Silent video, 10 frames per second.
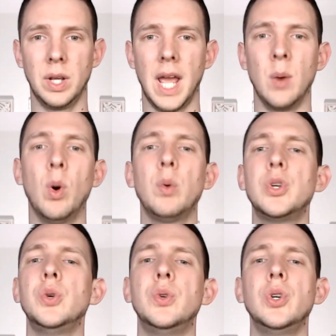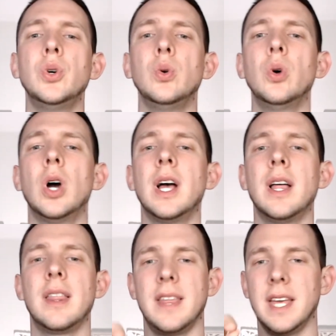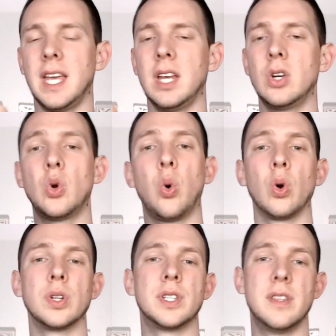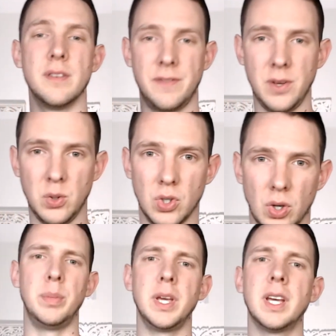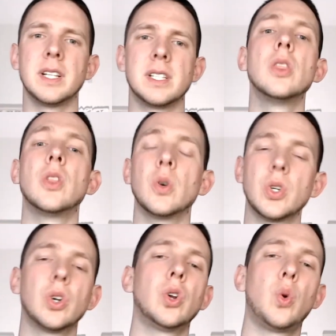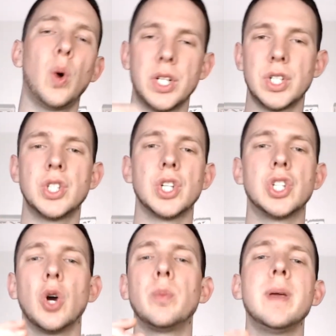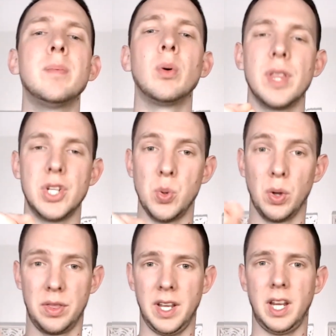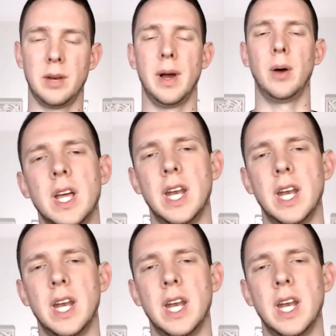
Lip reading: And what would you do thinking towards the future? Because those are good questions to show people that you are thinking about.